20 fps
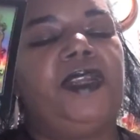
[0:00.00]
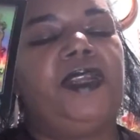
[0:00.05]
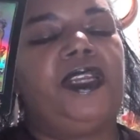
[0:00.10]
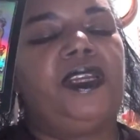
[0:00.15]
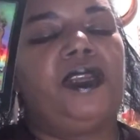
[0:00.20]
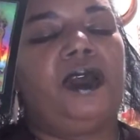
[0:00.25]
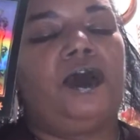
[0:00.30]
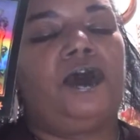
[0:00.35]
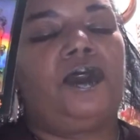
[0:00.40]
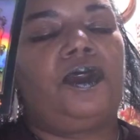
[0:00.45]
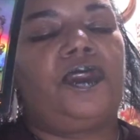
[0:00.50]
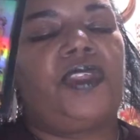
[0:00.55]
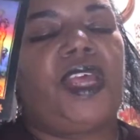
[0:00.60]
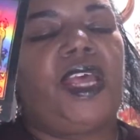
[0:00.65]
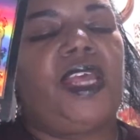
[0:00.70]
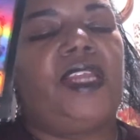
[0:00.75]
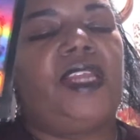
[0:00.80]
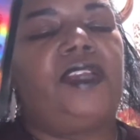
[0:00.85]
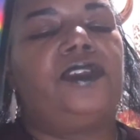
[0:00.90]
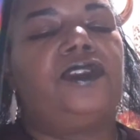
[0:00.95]
me know
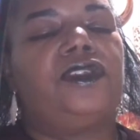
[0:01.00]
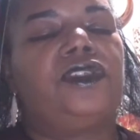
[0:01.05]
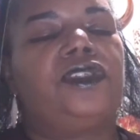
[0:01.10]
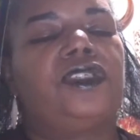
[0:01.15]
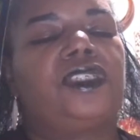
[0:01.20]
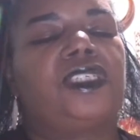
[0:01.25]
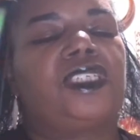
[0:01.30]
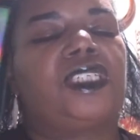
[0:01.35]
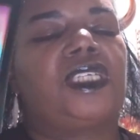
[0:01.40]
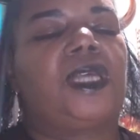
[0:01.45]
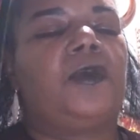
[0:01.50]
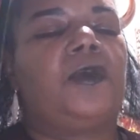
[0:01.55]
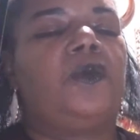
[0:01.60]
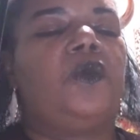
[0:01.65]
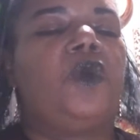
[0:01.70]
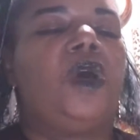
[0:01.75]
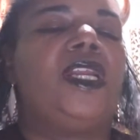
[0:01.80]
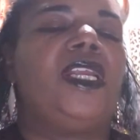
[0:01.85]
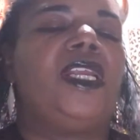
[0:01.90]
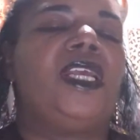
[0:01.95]
that
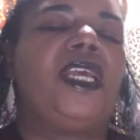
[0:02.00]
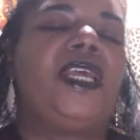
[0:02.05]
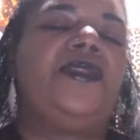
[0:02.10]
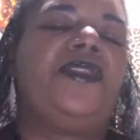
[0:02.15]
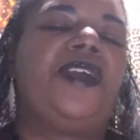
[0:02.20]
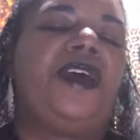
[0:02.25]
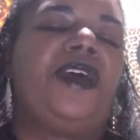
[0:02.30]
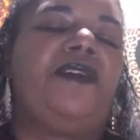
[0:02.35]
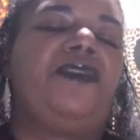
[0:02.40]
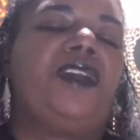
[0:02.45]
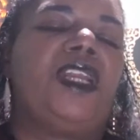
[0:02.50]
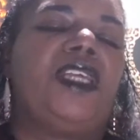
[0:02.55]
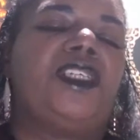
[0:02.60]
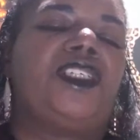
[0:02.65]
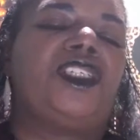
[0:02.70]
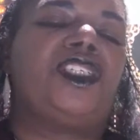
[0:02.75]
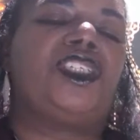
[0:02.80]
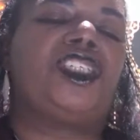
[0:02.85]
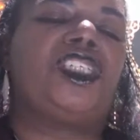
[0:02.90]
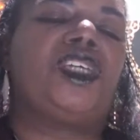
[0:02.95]
someone in that
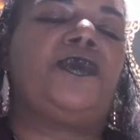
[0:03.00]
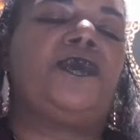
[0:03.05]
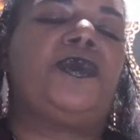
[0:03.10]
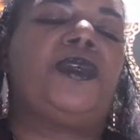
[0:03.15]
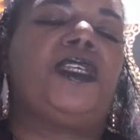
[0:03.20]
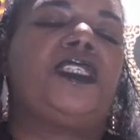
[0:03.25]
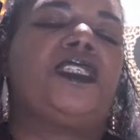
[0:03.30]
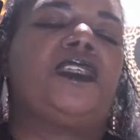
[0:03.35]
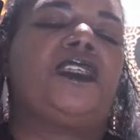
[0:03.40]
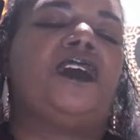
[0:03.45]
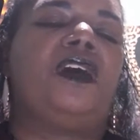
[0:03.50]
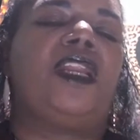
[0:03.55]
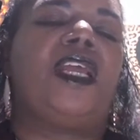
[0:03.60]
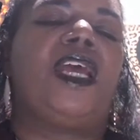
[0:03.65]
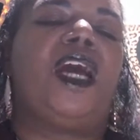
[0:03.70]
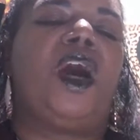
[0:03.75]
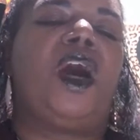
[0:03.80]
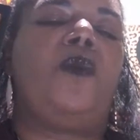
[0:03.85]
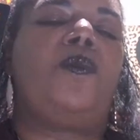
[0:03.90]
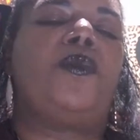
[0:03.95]
relationship is going to
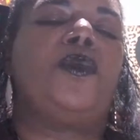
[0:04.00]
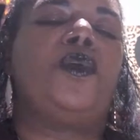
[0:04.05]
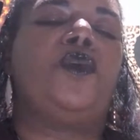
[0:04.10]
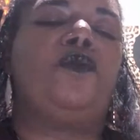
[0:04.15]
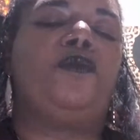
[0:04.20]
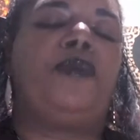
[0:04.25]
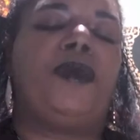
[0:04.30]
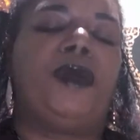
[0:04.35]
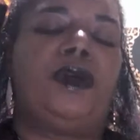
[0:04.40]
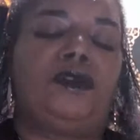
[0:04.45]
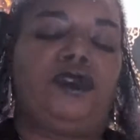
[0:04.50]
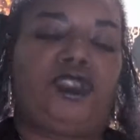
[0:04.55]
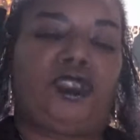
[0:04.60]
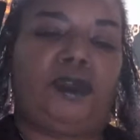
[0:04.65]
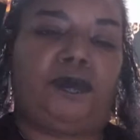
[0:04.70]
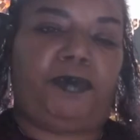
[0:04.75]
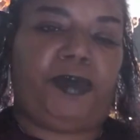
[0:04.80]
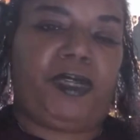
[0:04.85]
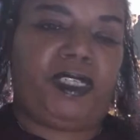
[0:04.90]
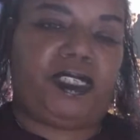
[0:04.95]
help you build
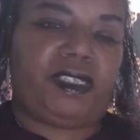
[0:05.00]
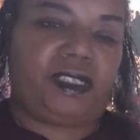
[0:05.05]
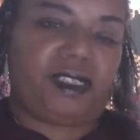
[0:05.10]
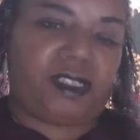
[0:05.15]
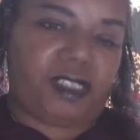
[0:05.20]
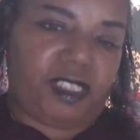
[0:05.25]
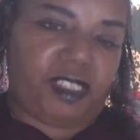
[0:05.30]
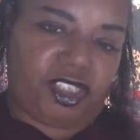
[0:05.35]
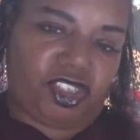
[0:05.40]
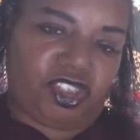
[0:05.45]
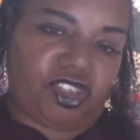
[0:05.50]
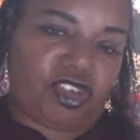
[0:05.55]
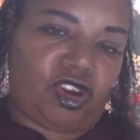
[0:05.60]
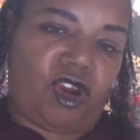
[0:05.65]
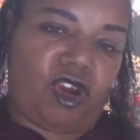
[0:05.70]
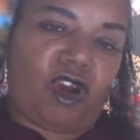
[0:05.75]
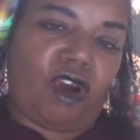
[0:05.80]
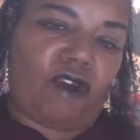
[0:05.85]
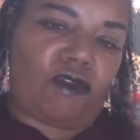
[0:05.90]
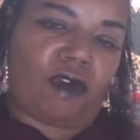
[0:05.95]
your business. This is your
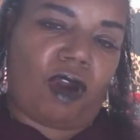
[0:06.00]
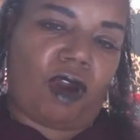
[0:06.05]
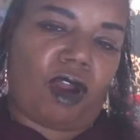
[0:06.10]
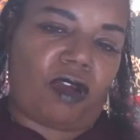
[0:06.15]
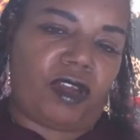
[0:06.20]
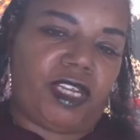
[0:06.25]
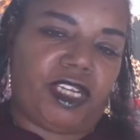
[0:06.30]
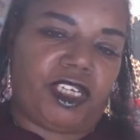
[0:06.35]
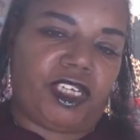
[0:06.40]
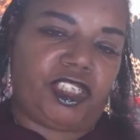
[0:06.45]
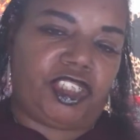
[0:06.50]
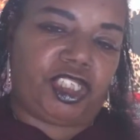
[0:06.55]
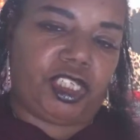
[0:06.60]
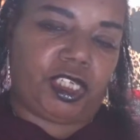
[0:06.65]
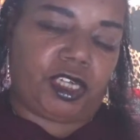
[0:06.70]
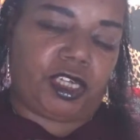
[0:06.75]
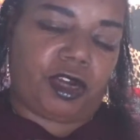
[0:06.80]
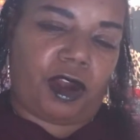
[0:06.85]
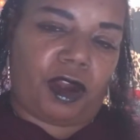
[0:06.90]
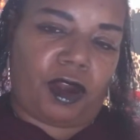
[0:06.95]
overall
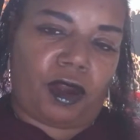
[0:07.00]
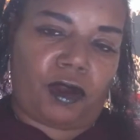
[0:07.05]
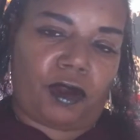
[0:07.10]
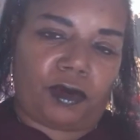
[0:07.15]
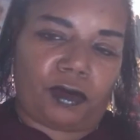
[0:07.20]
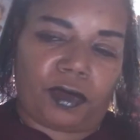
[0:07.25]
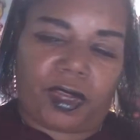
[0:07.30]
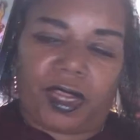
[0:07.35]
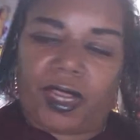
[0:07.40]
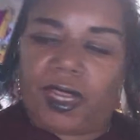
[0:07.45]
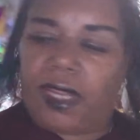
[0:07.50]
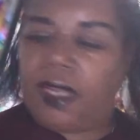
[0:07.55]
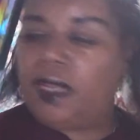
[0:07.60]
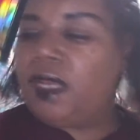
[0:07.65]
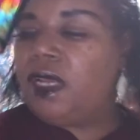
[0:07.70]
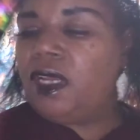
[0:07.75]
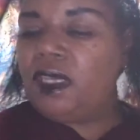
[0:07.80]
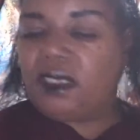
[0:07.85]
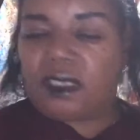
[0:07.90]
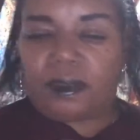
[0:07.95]
energy card, okay?
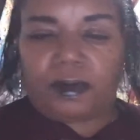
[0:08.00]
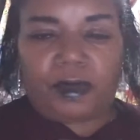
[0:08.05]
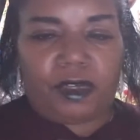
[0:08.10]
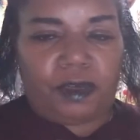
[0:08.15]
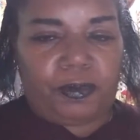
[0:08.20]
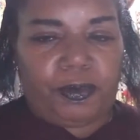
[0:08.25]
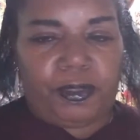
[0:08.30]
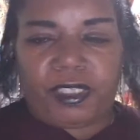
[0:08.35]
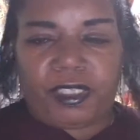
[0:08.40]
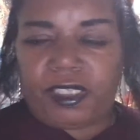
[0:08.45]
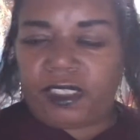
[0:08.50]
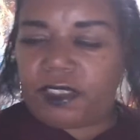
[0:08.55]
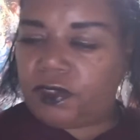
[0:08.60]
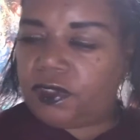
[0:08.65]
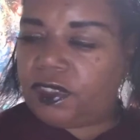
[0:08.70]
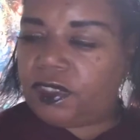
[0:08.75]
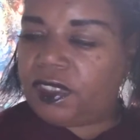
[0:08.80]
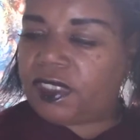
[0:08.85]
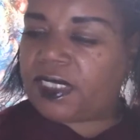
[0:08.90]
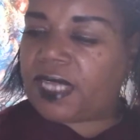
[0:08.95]
So I'm going to put this
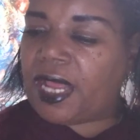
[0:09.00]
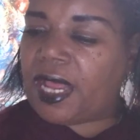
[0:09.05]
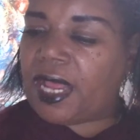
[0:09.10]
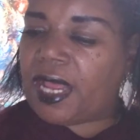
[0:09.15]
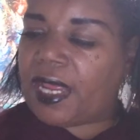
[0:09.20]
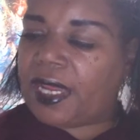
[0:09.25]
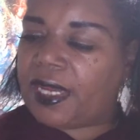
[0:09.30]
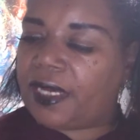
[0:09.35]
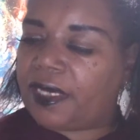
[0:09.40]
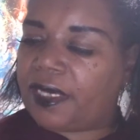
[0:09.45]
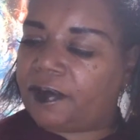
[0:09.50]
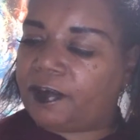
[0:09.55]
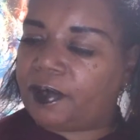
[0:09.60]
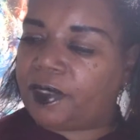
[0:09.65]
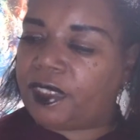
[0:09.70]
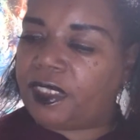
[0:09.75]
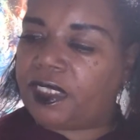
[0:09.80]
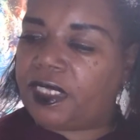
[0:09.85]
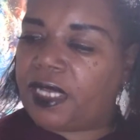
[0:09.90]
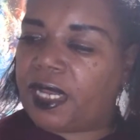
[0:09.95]
to the side and
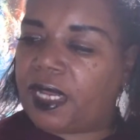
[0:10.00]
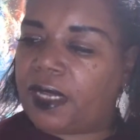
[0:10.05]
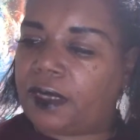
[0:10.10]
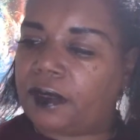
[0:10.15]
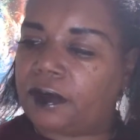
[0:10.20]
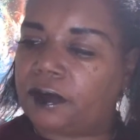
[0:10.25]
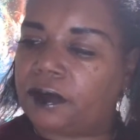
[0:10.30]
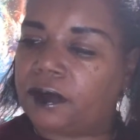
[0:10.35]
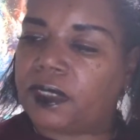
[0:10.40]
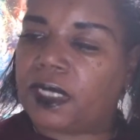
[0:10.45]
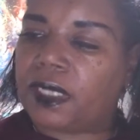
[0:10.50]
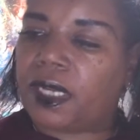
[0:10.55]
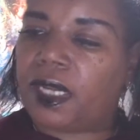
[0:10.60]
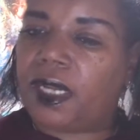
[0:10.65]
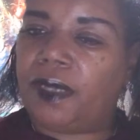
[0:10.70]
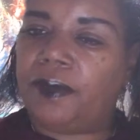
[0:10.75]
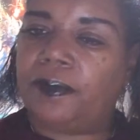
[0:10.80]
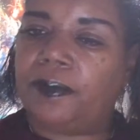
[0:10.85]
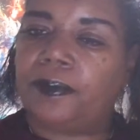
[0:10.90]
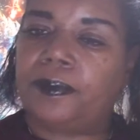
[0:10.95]
put it down,
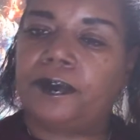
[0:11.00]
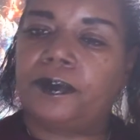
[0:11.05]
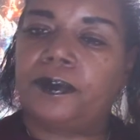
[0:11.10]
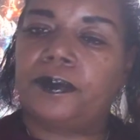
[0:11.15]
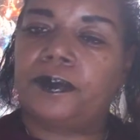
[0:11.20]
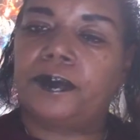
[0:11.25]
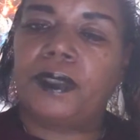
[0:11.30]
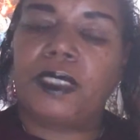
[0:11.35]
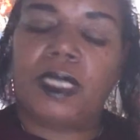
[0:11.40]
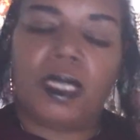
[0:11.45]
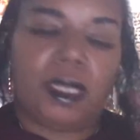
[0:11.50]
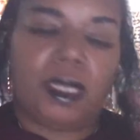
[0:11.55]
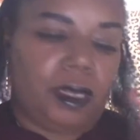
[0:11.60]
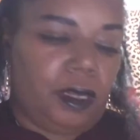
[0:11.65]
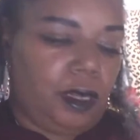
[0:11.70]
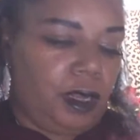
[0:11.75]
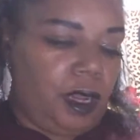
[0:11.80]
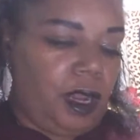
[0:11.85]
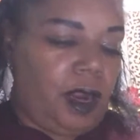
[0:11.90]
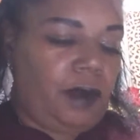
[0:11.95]
okay?
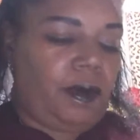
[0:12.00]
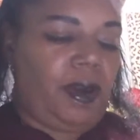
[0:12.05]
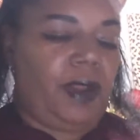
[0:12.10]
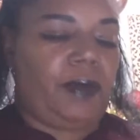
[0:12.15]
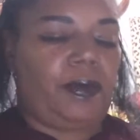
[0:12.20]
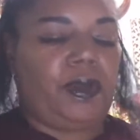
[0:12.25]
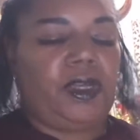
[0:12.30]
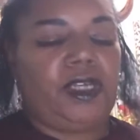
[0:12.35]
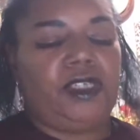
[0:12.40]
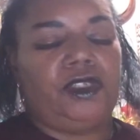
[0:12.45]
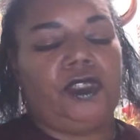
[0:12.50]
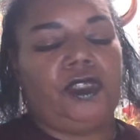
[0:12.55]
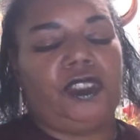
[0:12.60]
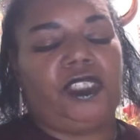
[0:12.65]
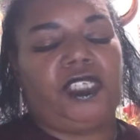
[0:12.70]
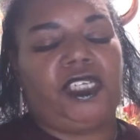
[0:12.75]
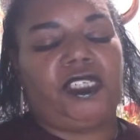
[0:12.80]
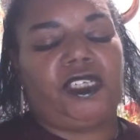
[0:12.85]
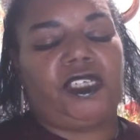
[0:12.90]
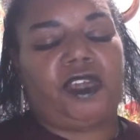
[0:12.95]
All right, we're going to do a
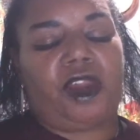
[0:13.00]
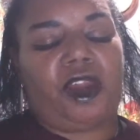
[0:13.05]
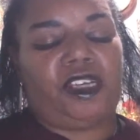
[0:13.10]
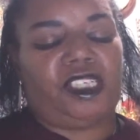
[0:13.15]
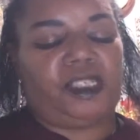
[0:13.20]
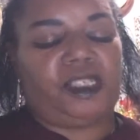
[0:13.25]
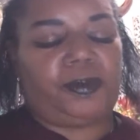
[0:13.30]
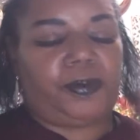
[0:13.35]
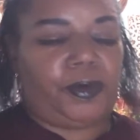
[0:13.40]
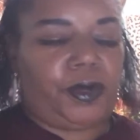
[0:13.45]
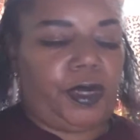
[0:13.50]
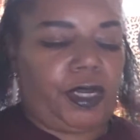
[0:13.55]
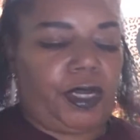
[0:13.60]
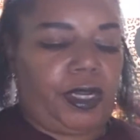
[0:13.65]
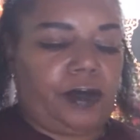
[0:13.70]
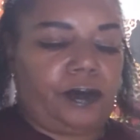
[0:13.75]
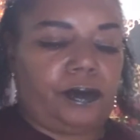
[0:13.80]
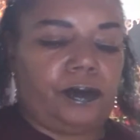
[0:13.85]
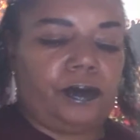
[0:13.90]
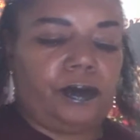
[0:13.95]
10 card
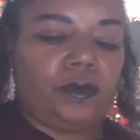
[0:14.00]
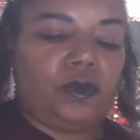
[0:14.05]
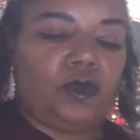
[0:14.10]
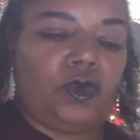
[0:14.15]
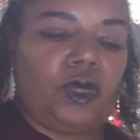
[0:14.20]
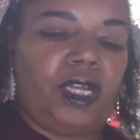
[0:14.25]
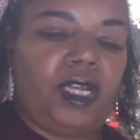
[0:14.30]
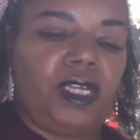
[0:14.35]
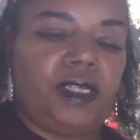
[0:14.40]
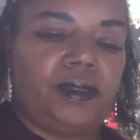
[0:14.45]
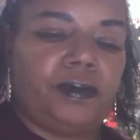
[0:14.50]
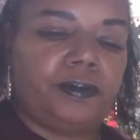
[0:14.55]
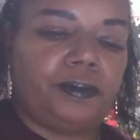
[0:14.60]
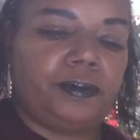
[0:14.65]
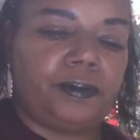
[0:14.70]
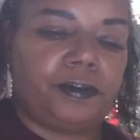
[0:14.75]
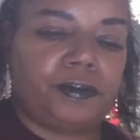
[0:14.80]
spread. One,